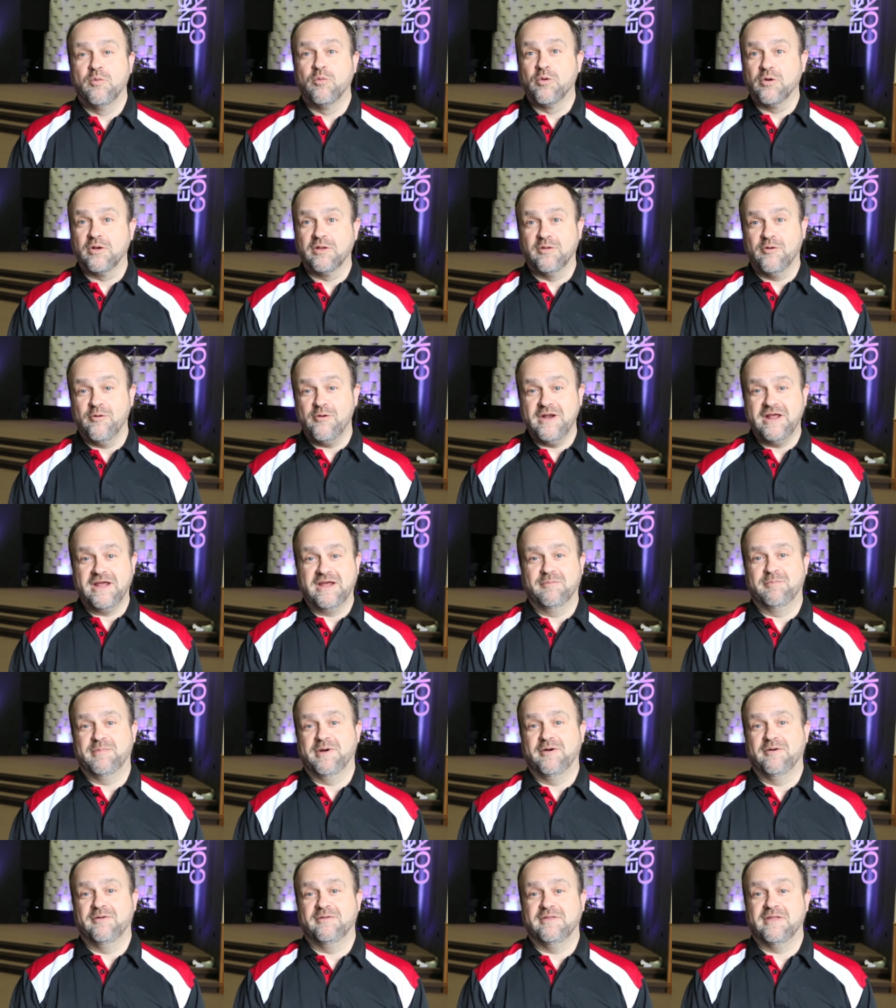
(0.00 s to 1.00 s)
We're learning
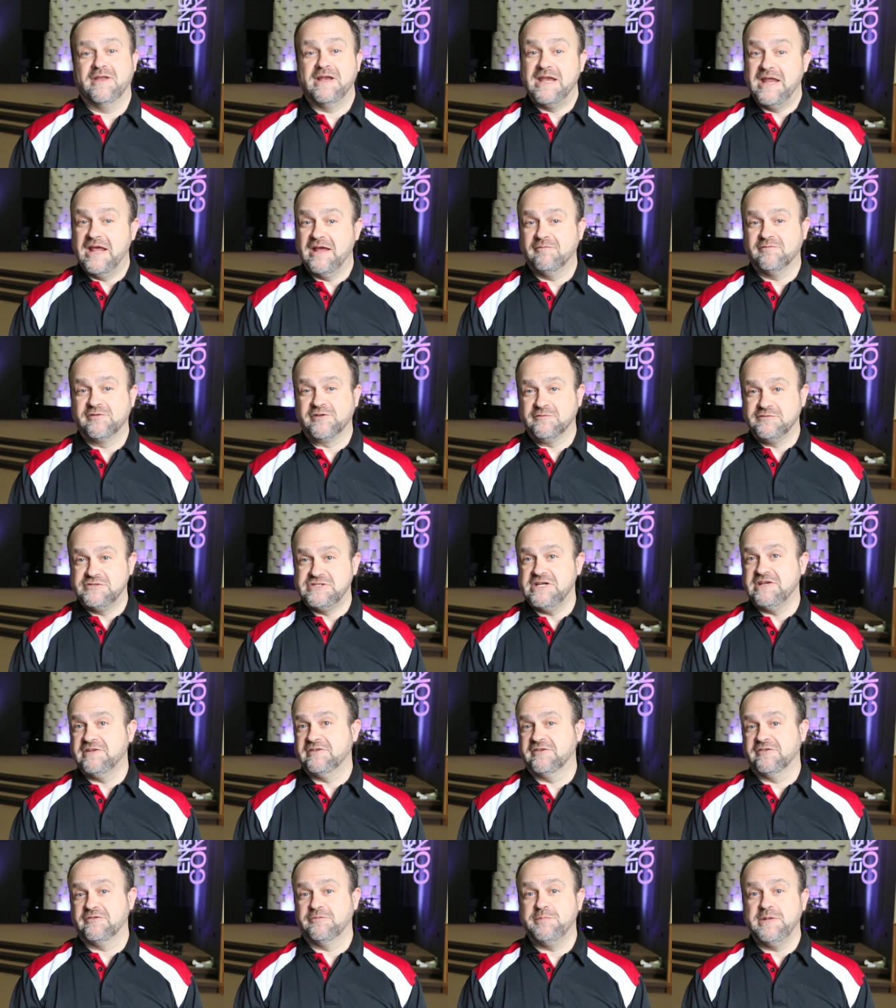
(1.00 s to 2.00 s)
about the names of
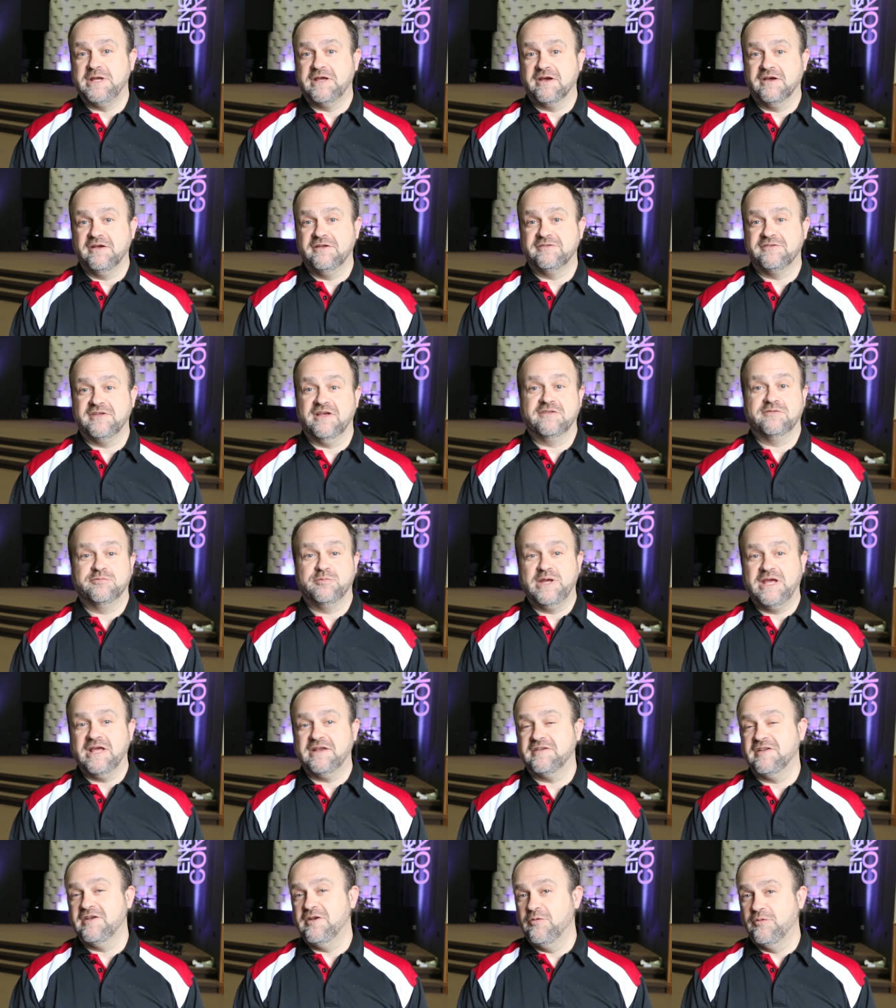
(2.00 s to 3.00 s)
Jesus because as we
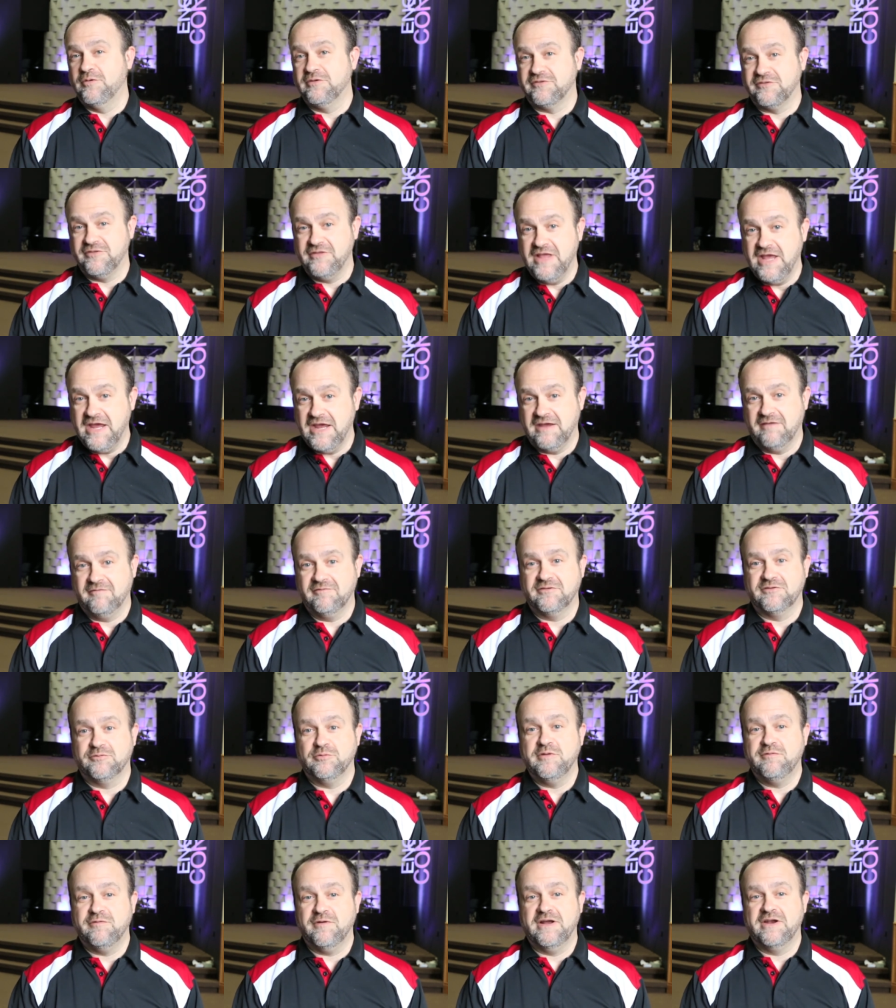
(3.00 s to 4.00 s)
get to know his
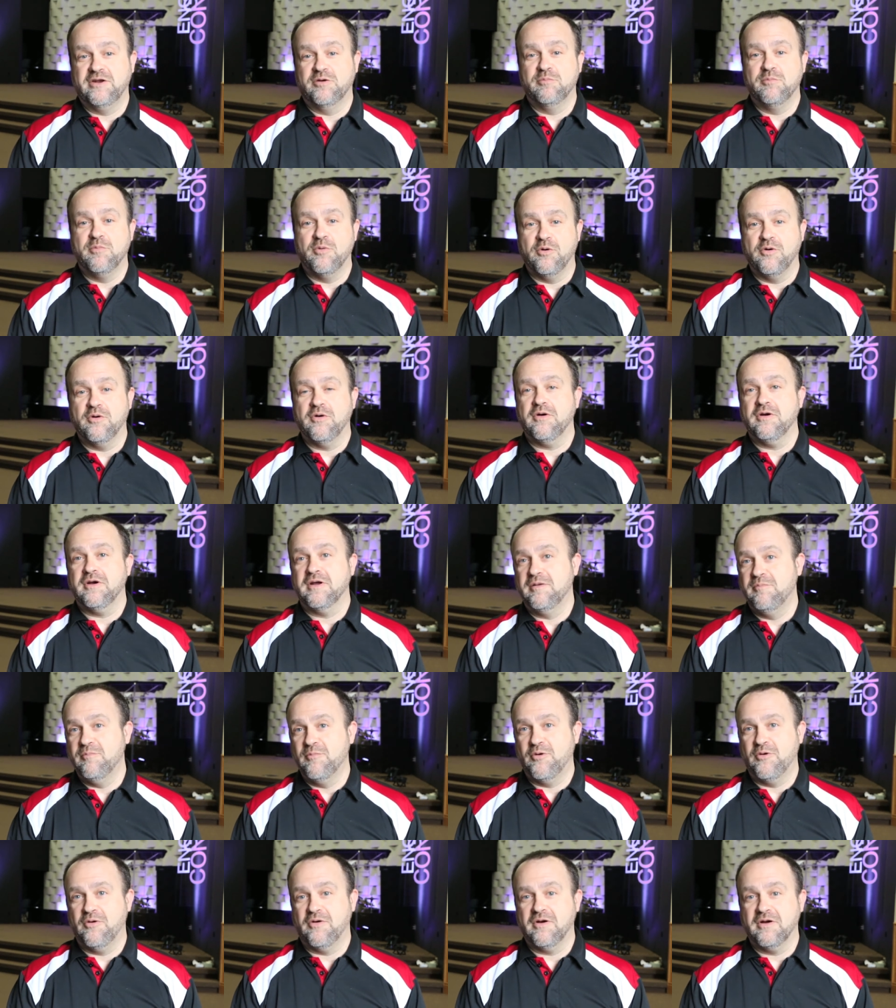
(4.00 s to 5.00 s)
names, we find out more
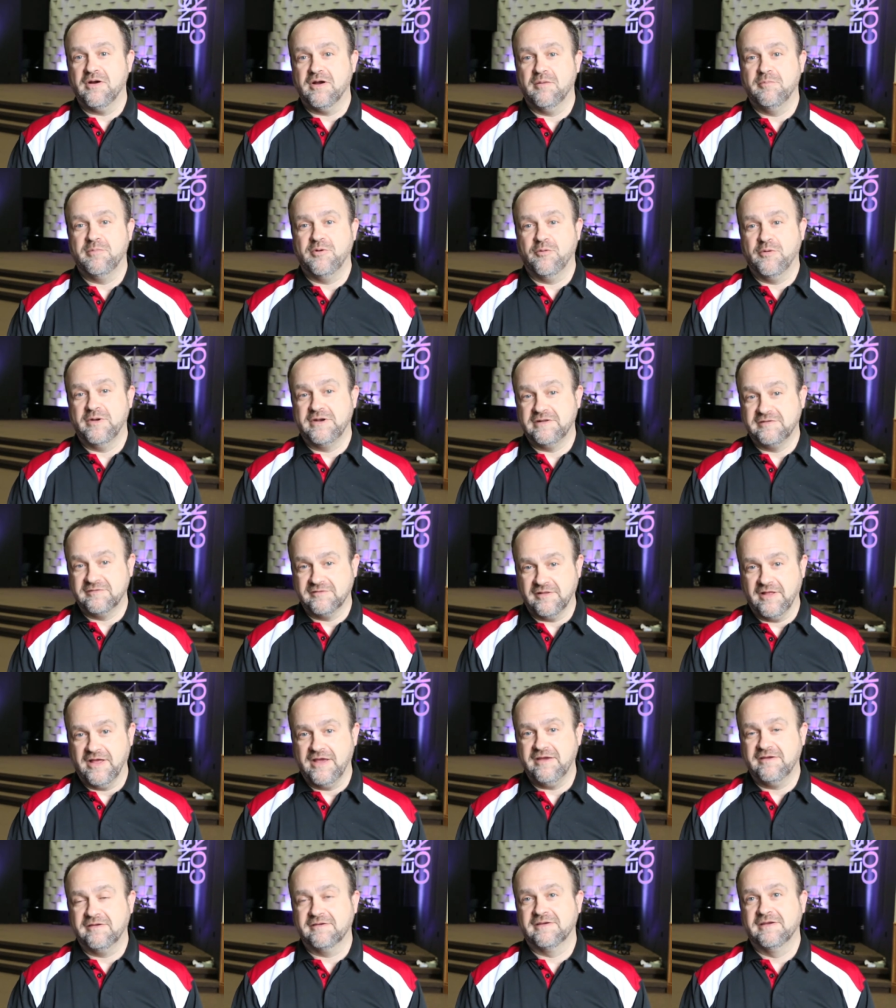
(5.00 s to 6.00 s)
and more about what he's
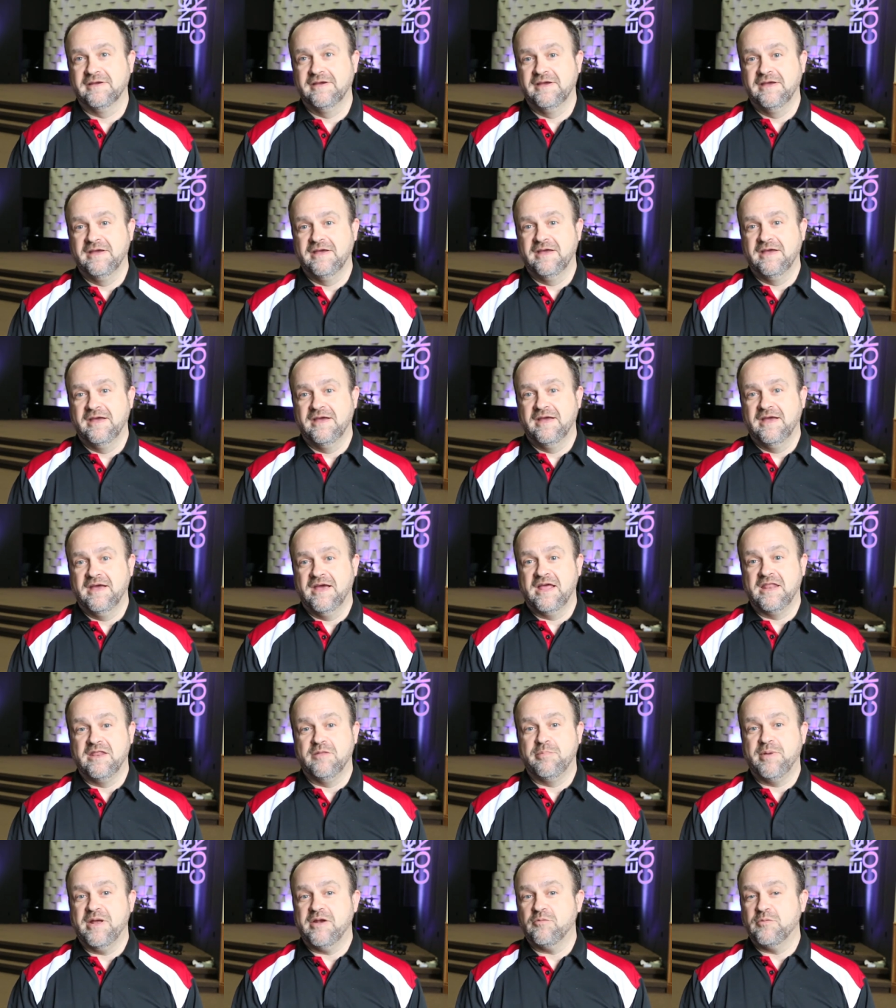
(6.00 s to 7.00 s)
like.
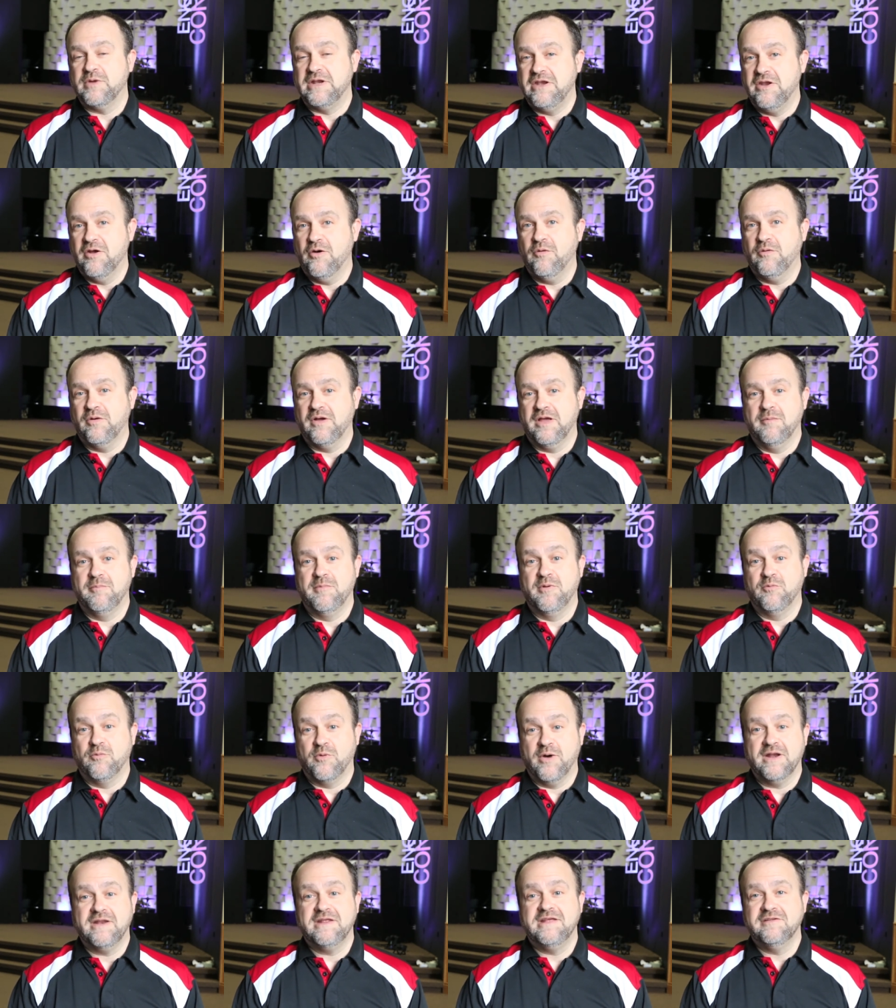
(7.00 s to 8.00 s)
And the better we know him
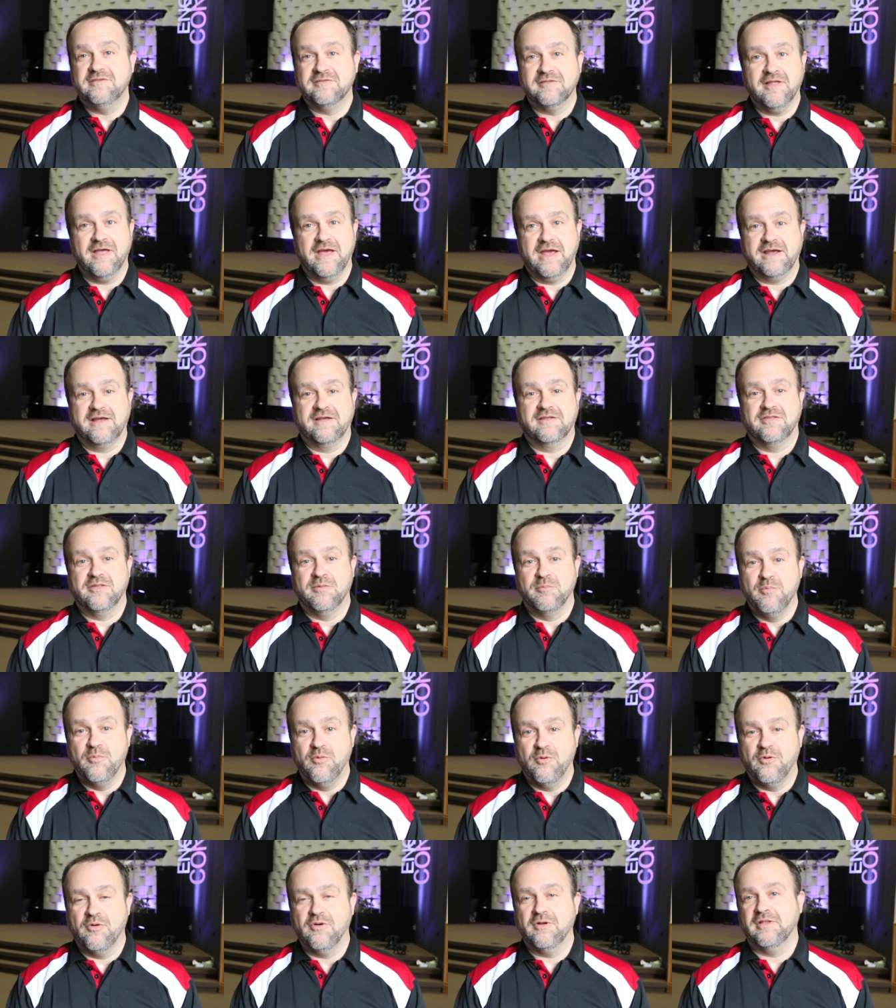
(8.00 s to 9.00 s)
and what he's like, the
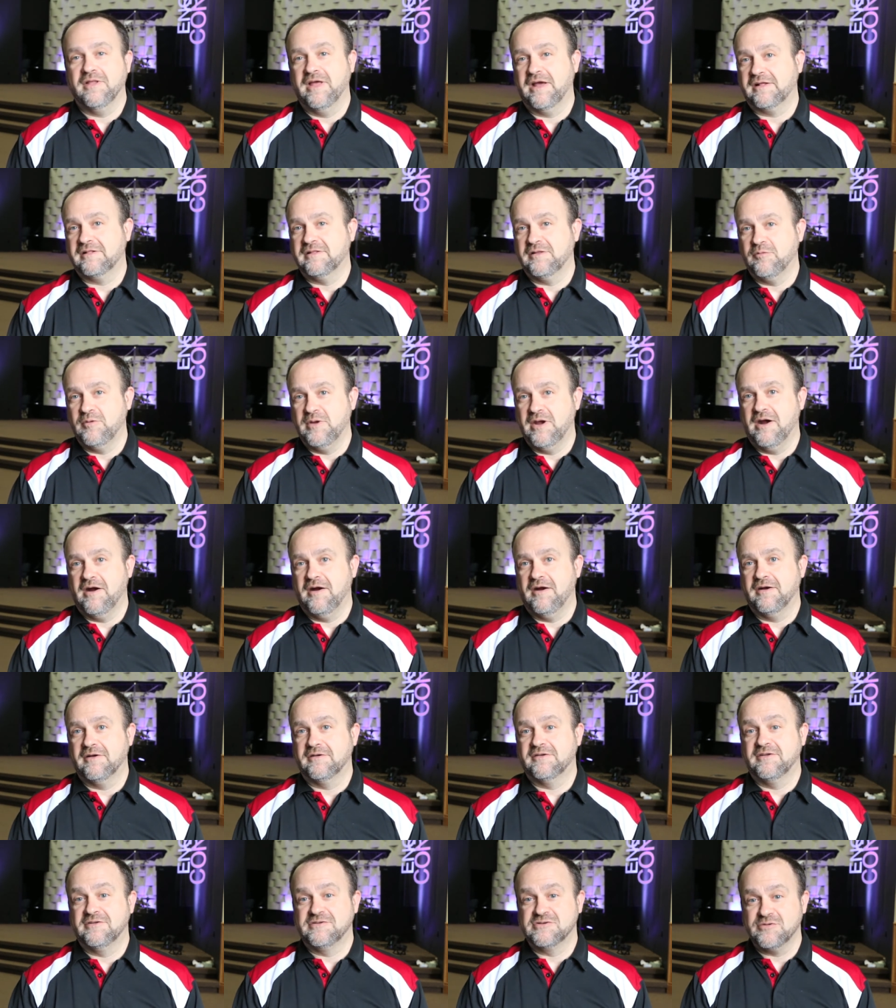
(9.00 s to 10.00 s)
more likely we
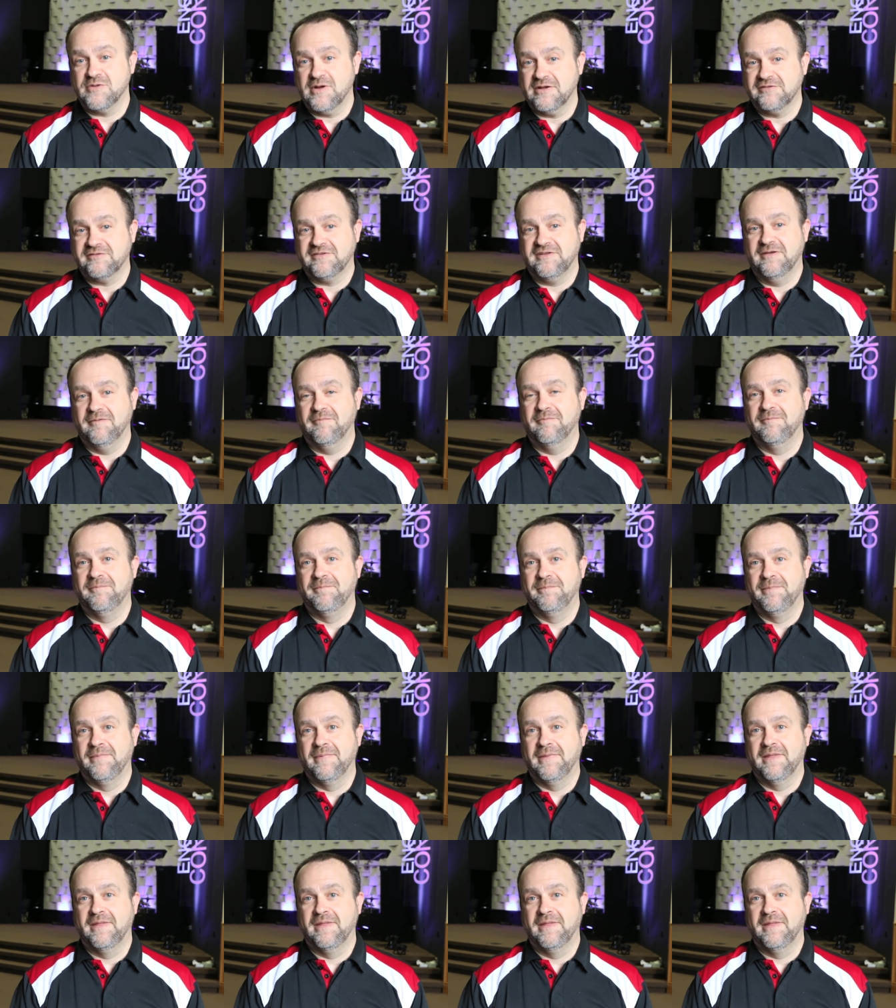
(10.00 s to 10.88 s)
are to trust him